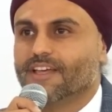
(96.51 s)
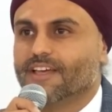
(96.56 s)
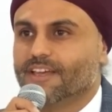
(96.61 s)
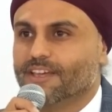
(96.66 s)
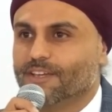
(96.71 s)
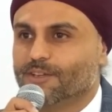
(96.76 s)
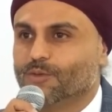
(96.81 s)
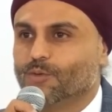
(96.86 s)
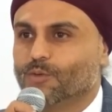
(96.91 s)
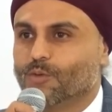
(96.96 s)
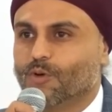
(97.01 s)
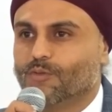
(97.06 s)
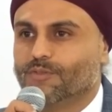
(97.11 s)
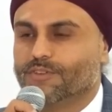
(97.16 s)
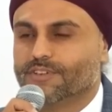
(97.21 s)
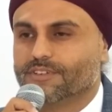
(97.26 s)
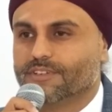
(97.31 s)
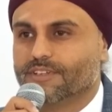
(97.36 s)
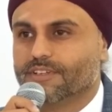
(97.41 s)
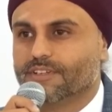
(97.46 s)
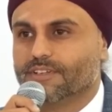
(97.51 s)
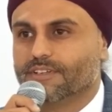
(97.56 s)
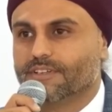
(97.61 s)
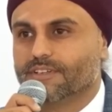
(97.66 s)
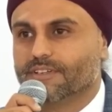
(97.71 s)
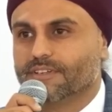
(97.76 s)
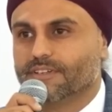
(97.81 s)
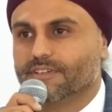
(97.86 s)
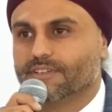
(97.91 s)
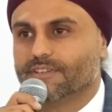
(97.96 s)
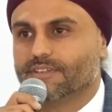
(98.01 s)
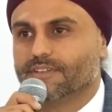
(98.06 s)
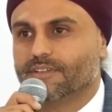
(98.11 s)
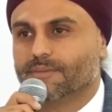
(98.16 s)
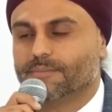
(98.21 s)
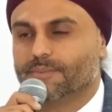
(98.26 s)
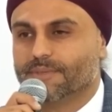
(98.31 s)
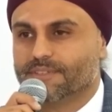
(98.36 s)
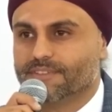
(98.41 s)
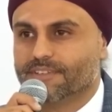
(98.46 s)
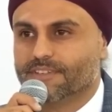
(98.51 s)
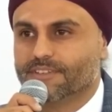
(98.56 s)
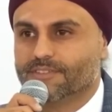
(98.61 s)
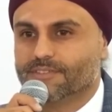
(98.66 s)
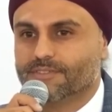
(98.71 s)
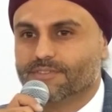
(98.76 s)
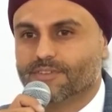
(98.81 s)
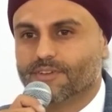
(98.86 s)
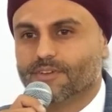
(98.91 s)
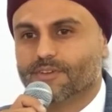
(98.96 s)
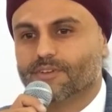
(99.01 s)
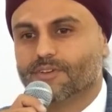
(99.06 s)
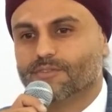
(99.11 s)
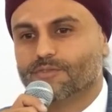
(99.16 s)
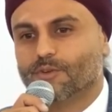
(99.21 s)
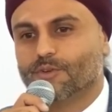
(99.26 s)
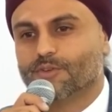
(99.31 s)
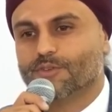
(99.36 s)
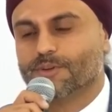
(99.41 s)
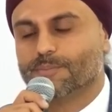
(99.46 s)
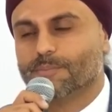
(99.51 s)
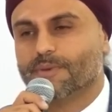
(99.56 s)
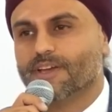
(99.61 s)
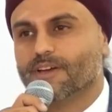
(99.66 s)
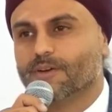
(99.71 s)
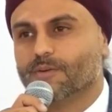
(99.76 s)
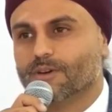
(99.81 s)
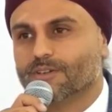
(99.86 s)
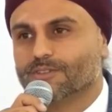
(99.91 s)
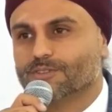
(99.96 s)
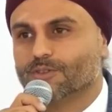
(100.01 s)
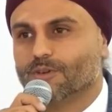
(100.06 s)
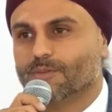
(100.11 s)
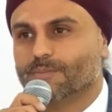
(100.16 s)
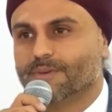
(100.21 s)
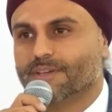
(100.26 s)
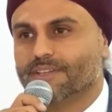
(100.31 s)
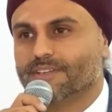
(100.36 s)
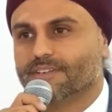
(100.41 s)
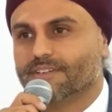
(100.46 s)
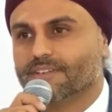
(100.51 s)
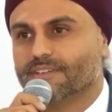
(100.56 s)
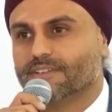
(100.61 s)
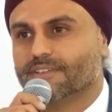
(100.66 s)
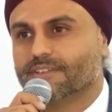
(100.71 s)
he took over the business for repair workshop and